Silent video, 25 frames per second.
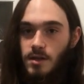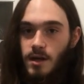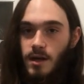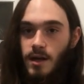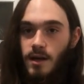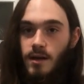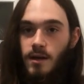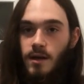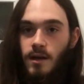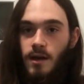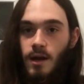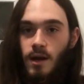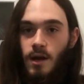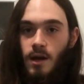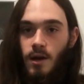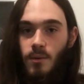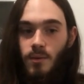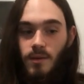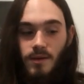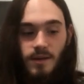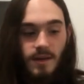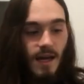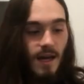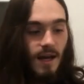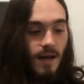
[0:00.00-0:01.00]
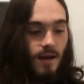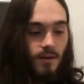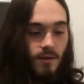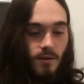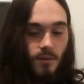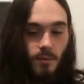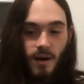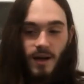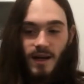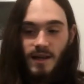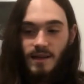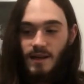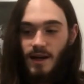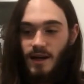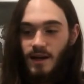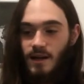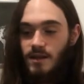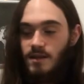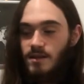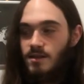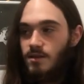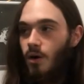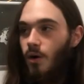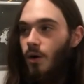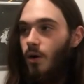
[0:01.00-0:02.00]
And with that out of the way, that
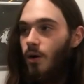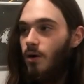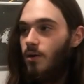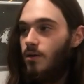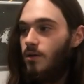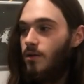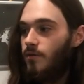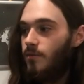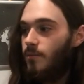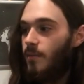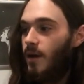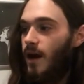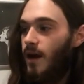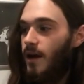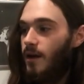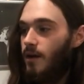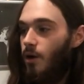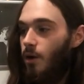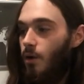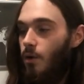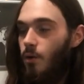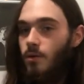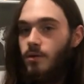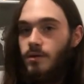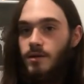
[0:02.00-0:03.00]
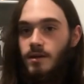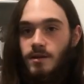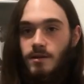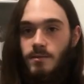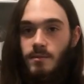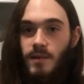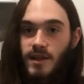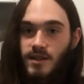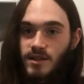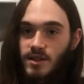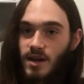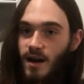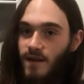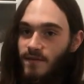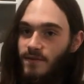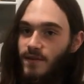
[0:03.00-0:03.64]
is all of my top